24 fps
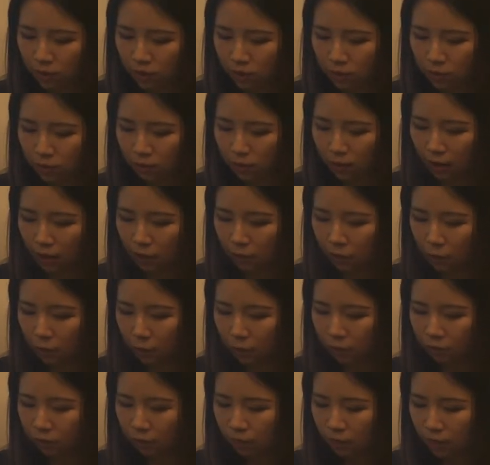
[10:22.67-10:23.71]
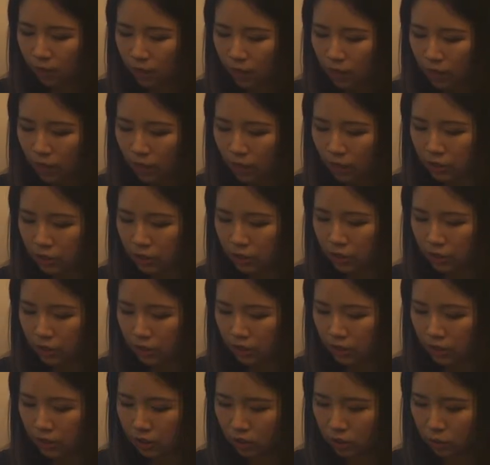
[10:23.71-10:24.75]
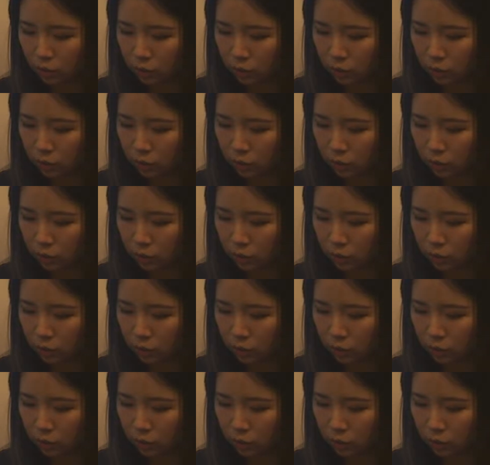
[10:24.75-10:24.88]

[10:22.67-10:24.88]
survival. Adjunct